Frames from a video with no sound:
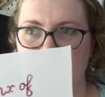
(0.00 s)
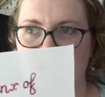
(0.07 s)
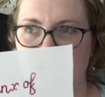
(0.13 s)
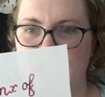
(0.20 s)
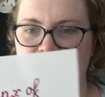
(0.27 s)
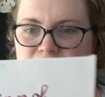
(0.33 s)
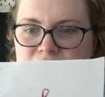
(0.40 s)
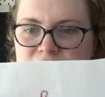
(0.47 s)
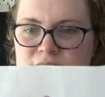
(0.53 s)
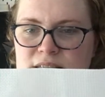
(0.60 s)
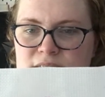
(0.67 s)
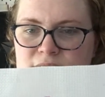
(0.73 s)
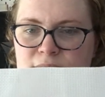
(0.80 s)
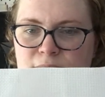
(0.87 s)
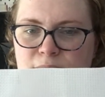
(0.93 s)

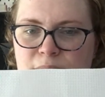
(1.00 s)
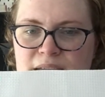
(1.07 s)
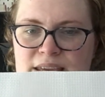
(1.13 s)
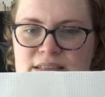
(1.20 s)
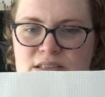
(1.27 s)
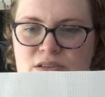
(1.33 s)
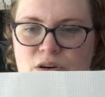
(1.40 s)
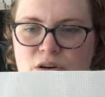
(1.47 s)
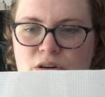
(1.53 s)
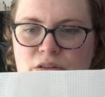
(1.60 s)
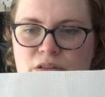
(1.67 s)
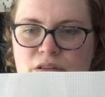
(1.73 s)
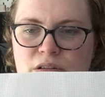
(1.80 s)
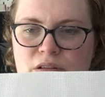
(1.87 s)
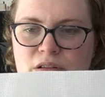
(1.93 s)
is based
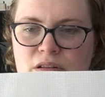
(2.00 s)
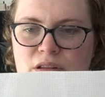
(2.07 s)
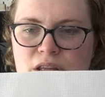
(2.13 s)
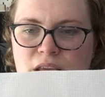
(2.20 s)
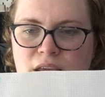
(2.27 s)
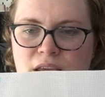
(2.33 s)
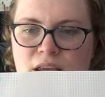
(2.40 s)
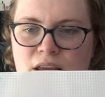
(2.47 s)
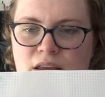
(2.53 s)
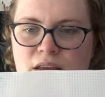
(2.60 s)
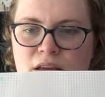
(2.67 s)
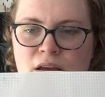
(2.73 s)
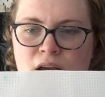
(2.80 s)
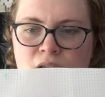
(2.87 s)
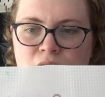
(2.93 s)
on the
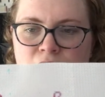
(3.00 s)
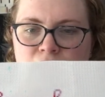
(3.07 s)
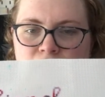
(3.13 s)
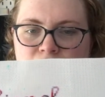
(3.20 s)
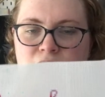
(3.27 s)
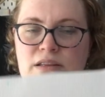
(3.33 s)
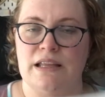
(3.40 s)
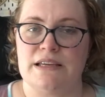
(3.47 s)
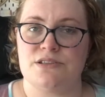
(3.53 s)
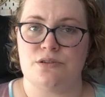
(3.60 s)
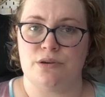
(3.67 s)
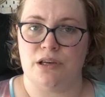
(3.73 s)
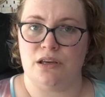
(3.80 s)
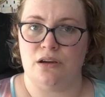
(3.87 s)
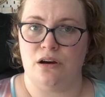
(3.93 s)

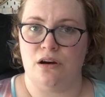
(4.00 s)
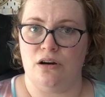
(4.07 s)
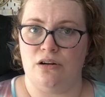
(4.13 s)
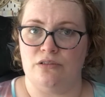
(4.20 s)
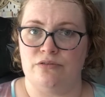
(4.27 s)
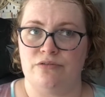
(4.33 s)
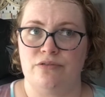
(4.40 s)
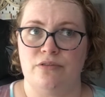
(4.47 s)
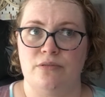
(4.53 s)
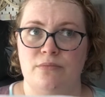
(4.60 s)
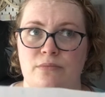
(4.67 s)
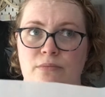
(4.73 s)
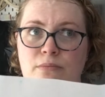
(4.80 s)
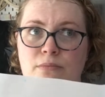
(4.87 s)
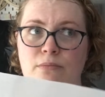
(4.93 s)
lettering of
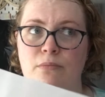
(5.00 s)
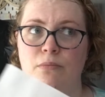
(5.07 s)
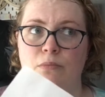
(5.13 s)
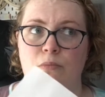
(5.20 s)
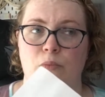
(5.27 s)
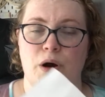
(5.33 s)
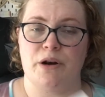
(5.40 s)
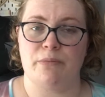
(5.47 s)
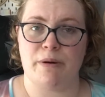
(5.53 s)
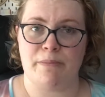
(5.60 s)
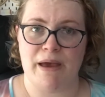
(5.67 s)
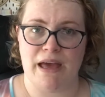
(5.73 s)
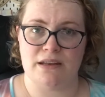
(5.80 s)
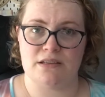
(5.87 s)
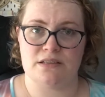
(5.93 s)
one of my
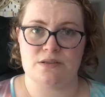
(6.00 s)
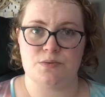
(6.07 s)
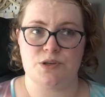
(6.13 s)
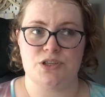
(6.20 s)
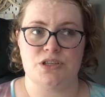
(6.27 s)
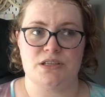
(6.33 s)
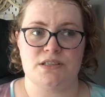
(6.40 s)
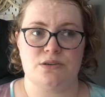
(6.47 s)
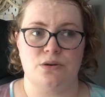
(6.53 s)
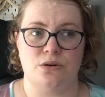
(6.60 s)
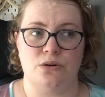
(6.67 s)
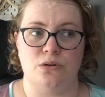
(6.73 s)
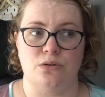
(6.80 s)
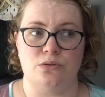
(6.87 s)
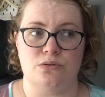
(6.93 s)
patterns, which is
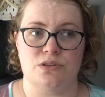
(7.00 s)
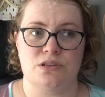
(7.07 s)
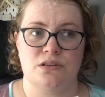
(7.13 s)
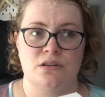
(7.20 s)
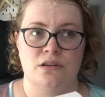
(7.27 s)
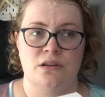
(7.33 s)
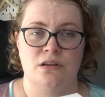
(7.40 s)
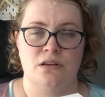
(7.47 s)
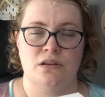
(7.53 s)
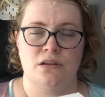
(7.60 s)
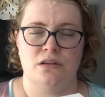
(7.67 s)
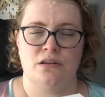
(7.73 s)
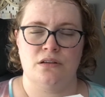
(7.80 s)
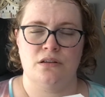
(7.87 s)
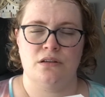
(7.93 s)
called,
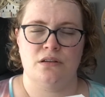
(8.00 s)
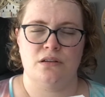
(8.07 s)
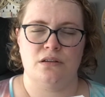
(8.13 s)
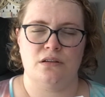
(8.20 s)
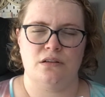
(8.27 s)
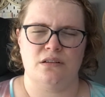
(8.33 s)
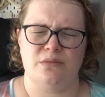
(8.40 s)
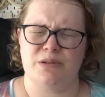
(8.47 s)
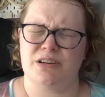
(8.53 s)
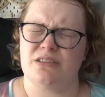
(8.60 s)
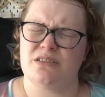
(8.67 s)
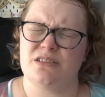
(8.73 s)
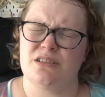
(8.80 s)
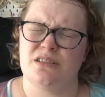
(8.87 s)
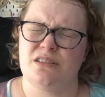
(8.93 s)
oh my
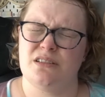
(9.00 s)
gosh,